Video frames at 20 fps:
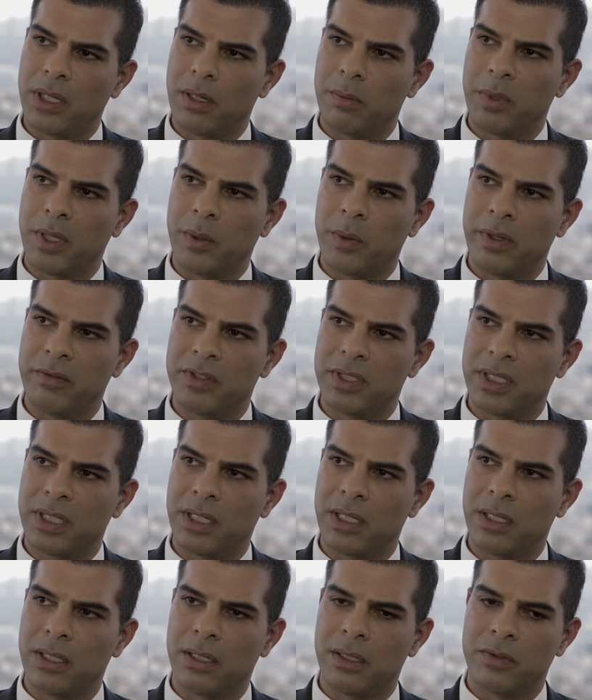PRP we've
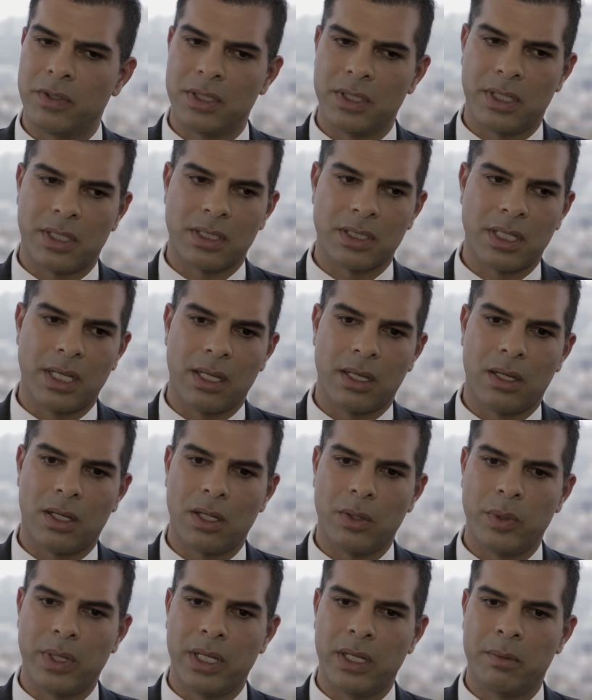seen results take
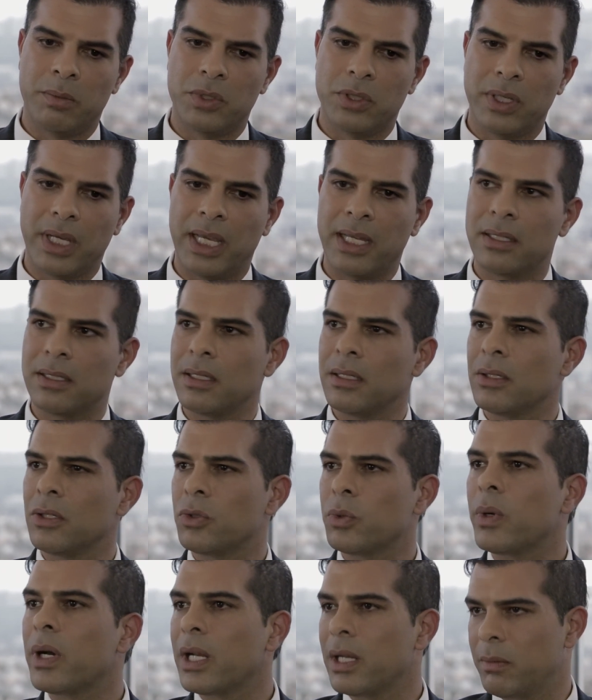all the way up to 18 to
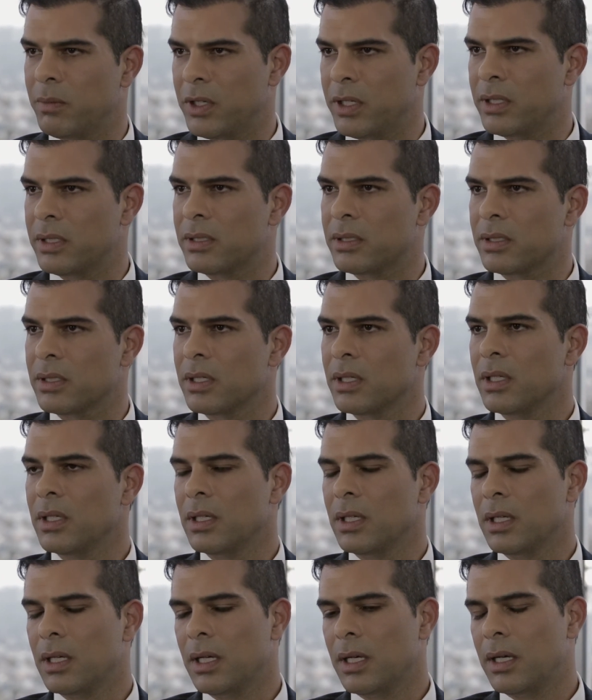20 months
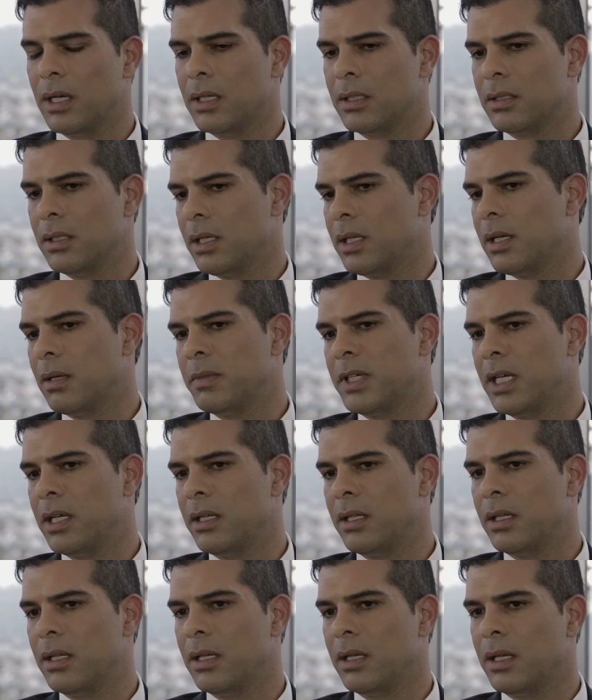to come
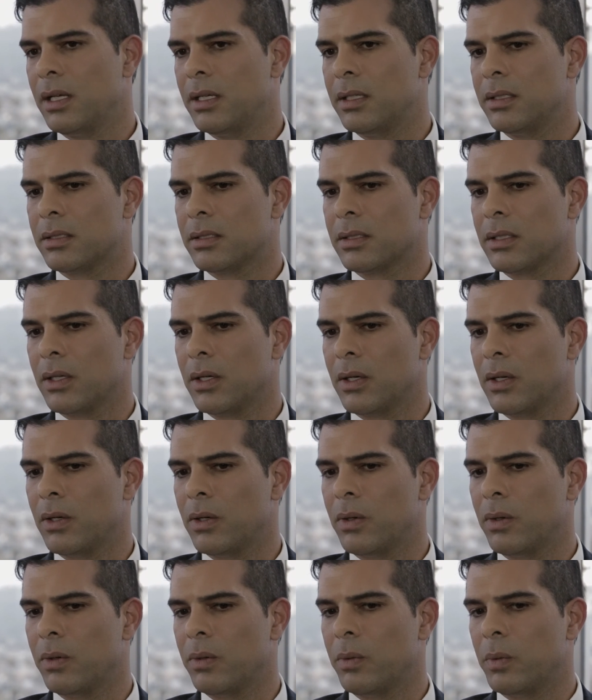in. And
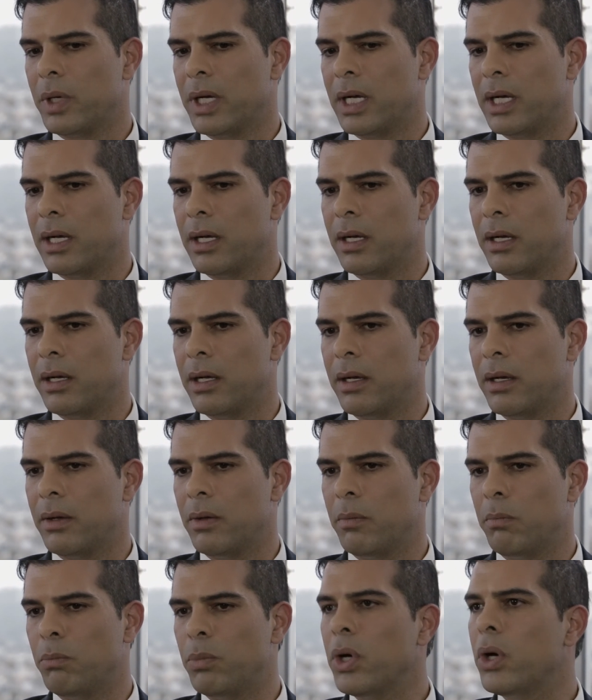so
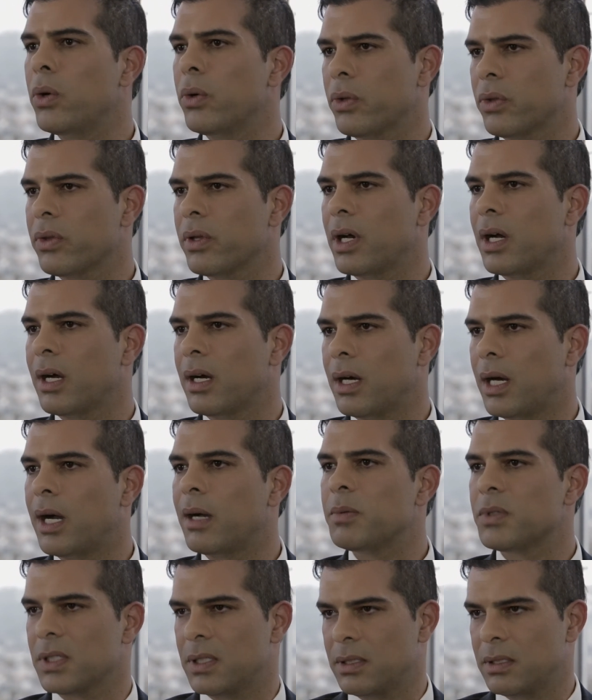both are
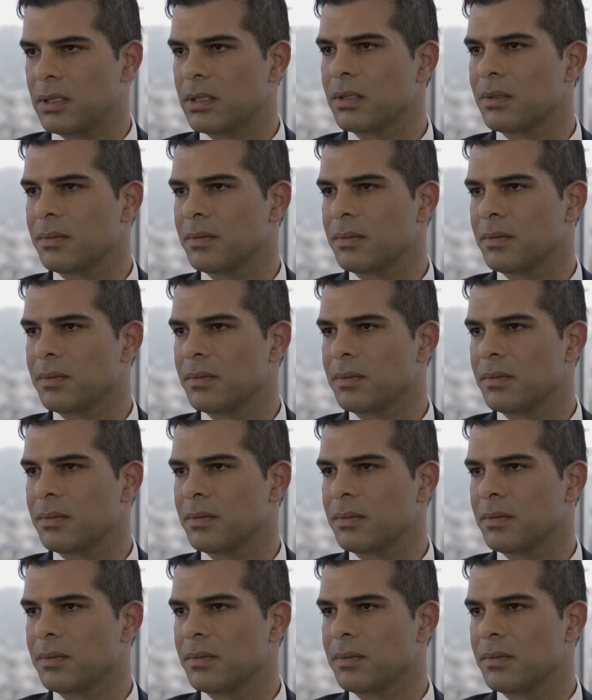options.